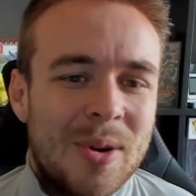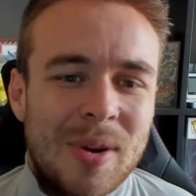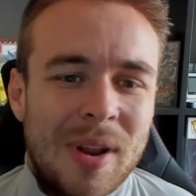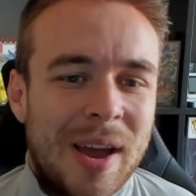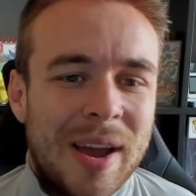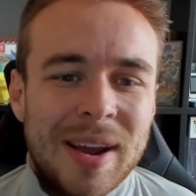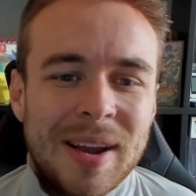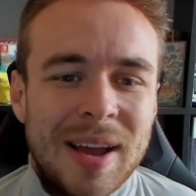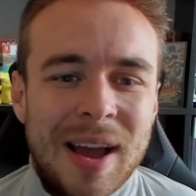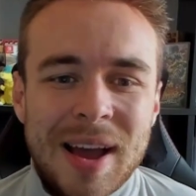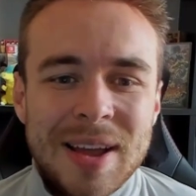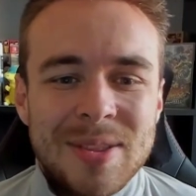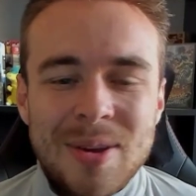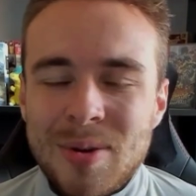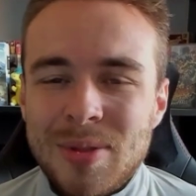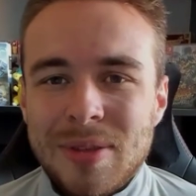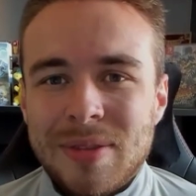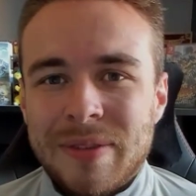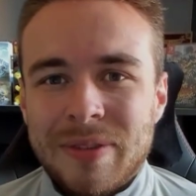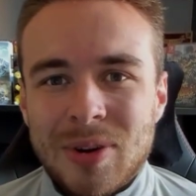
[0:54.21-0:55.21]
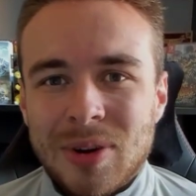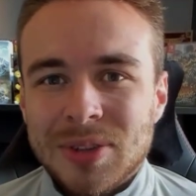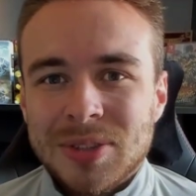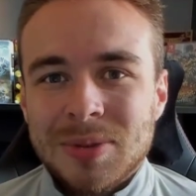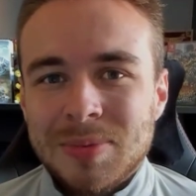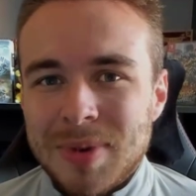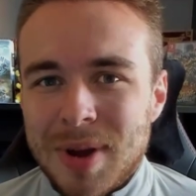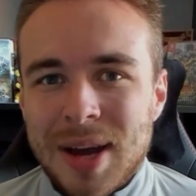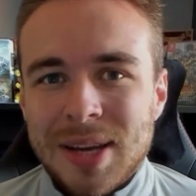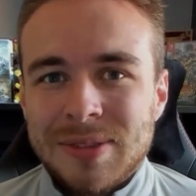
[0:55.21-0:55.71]
Like, I know that they've got
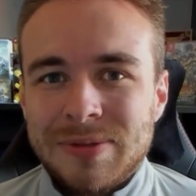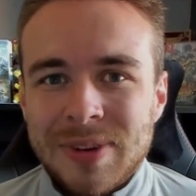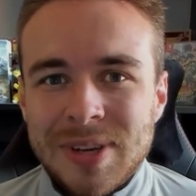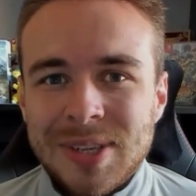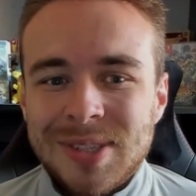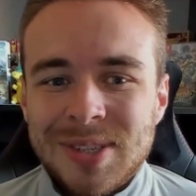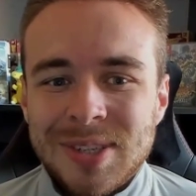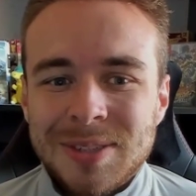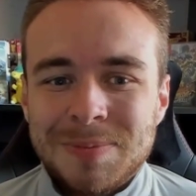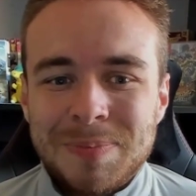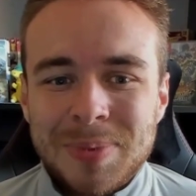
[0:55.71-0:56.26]
some nice fixtures,